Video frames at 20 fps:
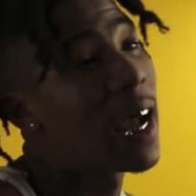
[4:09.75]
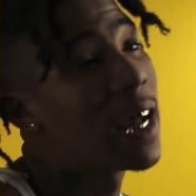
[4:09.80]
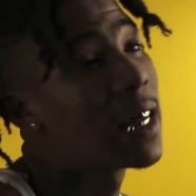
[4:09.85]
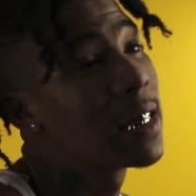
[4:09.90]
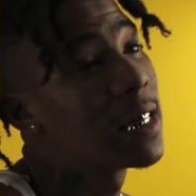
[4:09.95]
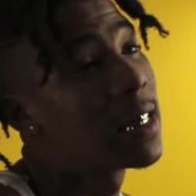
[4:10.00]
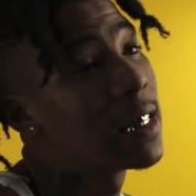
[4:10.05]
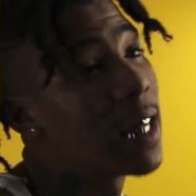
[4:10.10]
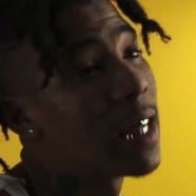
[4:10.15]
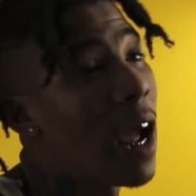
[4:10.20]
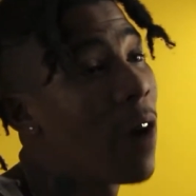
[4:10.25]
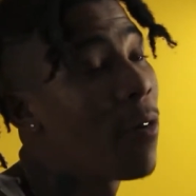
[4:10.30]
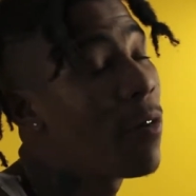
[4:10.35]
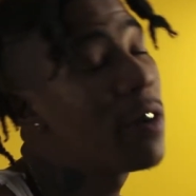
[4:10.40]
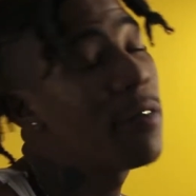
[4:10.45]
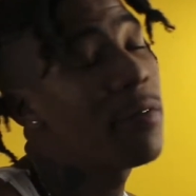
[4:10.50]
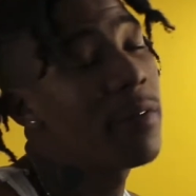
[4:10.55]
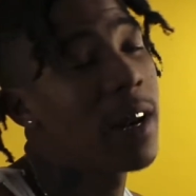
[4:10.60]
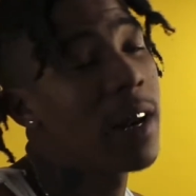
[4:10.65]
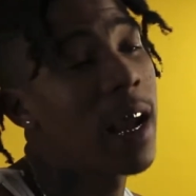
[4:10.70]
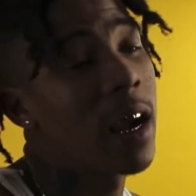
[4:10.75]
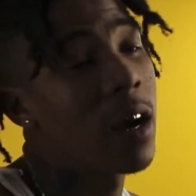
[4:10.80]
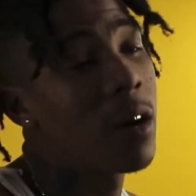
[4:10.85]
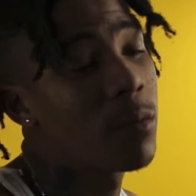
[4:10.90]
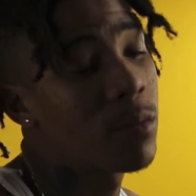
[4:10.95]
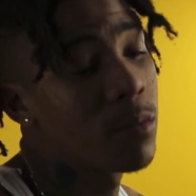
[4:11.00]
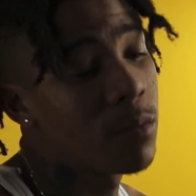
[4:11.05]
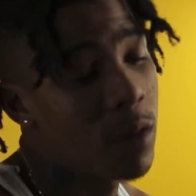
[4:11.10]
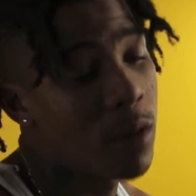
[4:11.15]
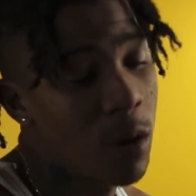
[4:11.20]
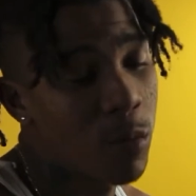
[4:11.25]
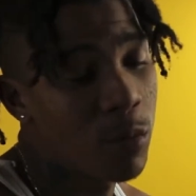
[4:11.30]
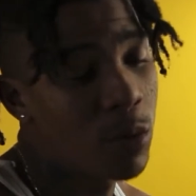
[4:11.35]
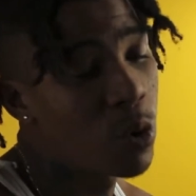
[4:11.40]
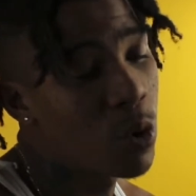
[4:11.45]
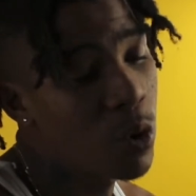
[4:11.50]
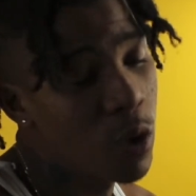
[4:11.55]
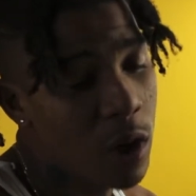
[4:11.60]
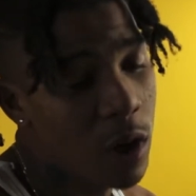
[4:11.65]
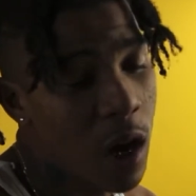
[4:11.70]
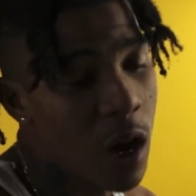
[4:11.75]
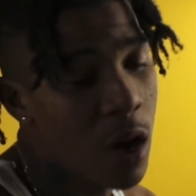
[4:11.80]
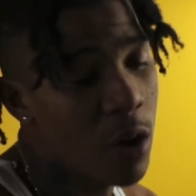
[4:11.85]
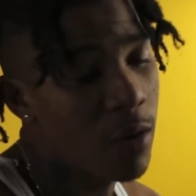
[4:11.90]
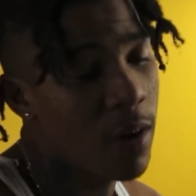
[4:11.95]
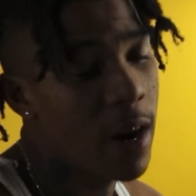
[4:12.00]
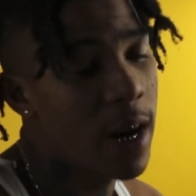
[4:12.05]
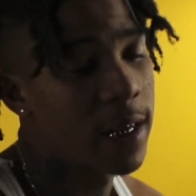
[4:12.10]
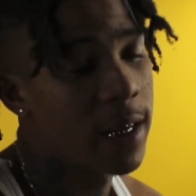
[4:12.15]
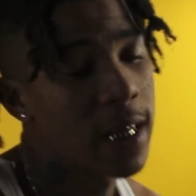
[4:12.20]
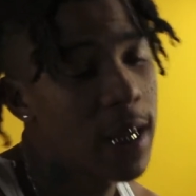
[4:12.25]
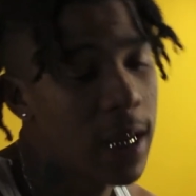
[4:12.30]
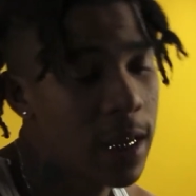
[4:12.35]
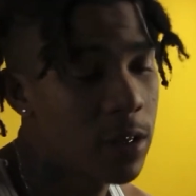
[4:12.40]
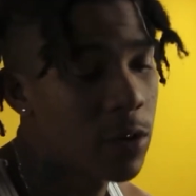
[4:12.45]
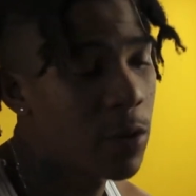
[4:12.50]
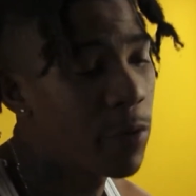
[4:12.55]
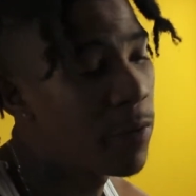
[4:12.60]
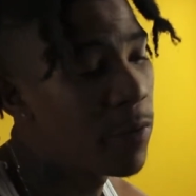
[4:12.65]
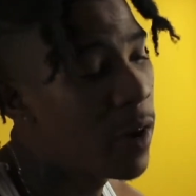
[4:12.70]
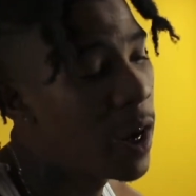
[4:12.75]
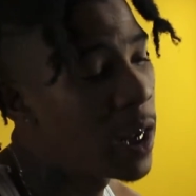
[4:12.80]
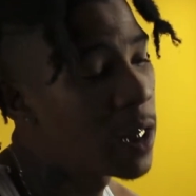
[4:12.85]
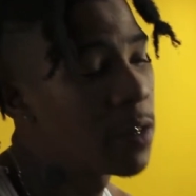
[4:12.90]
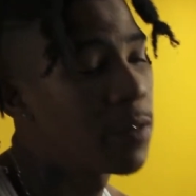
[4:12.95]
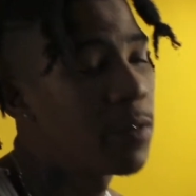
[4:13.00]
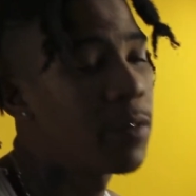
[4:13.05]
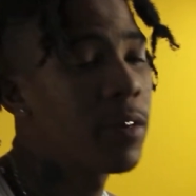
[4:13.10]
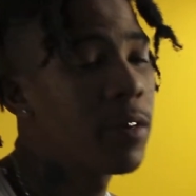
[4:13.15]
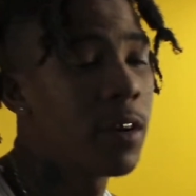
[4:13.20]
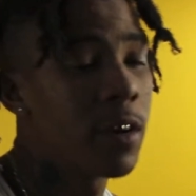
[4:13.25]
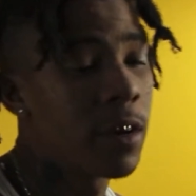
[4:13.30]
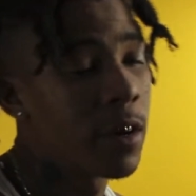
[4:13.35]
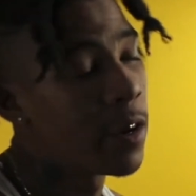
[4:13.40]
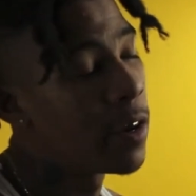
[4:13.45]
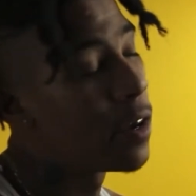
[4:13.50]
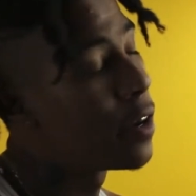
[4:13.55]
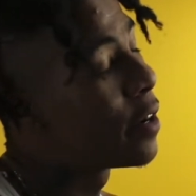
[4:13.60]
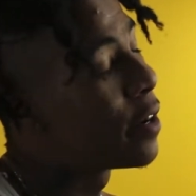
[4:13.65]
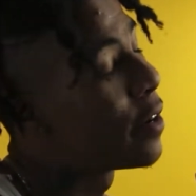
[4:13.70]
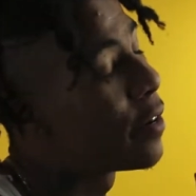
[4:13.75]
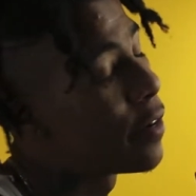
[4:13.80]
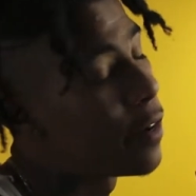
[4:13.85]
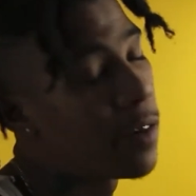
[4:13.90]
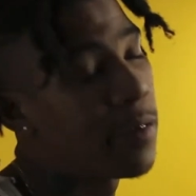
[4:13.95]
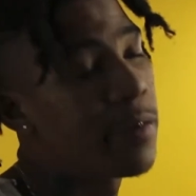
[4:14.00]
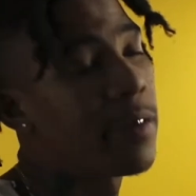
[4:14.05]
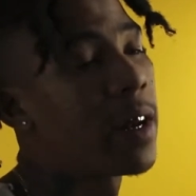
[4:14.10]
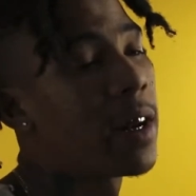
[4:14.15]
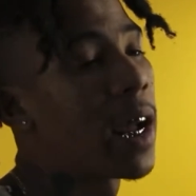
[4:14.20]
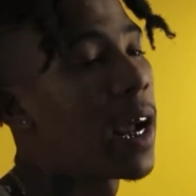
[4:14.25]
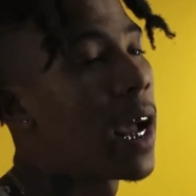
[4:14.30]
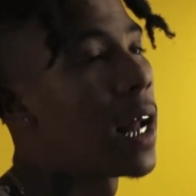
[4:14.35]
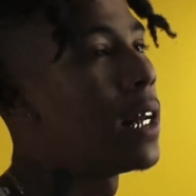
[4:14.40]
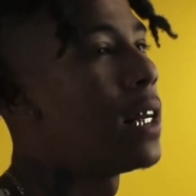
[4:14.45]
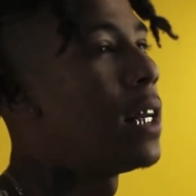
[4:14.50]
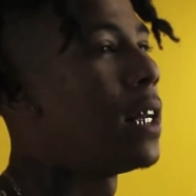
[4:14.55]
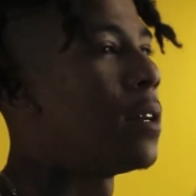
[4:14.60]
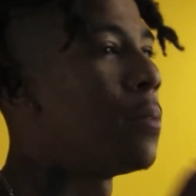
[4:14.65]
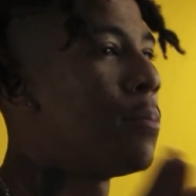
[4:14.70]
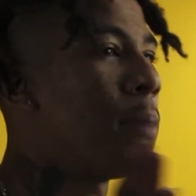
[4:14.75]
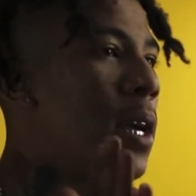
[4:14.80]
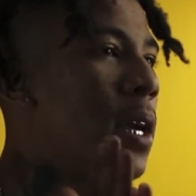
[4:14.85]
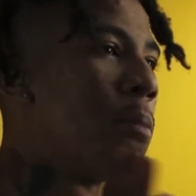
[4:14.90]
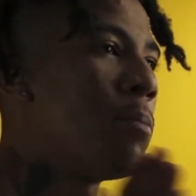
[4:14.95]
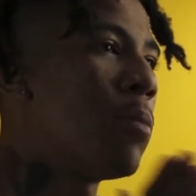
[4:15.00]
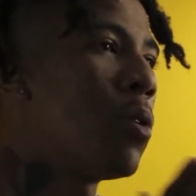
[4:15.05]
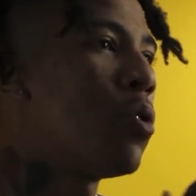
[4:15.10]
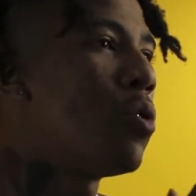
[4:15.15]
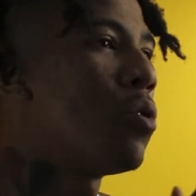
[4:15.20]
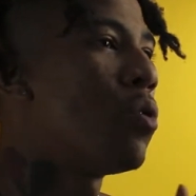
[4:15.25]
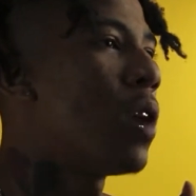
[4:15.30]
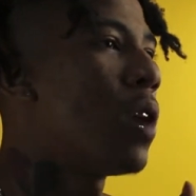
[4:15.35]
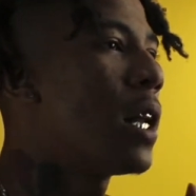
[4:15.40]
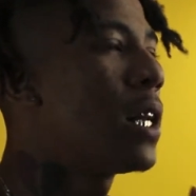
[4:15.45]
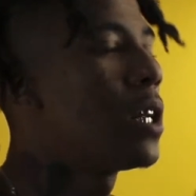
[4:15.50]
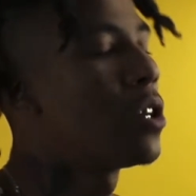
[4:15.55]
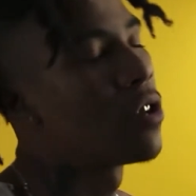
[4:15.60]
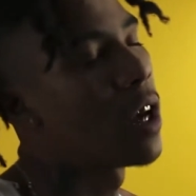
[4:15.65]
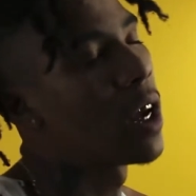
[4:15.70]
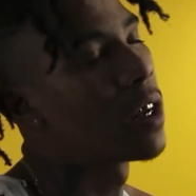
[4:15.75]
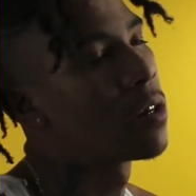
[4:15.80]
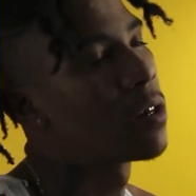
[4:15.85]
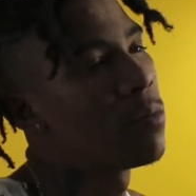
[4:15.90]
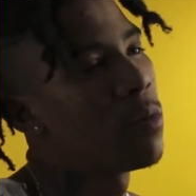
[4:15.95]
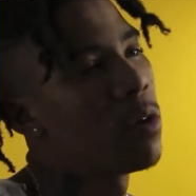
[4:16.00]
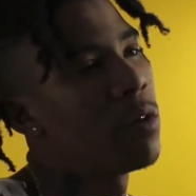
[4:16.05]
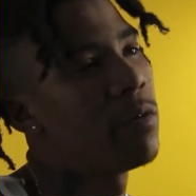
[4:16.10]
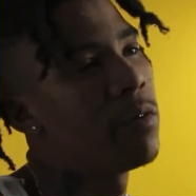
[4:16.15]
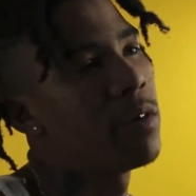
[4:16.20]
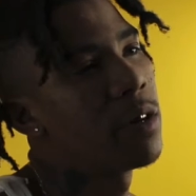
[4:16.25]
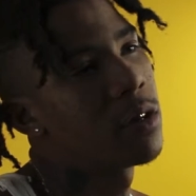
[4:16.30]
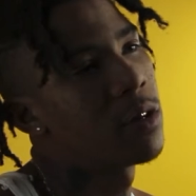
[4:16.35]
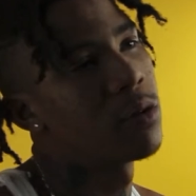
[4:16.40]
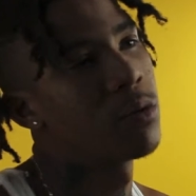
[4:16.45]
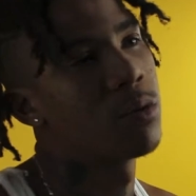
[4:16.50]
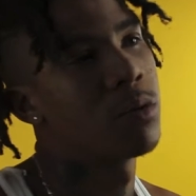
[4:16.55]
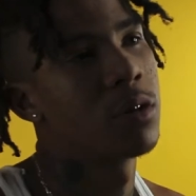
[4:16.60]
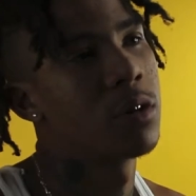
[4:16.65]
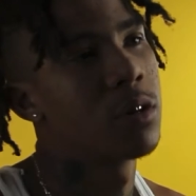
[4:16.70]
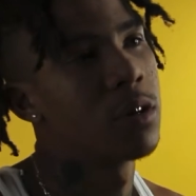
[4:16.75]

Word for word: I just, I really feel like I'm, I'm doing all the right things so far. I just really feel like I need to make more, I need to drop some more visuals.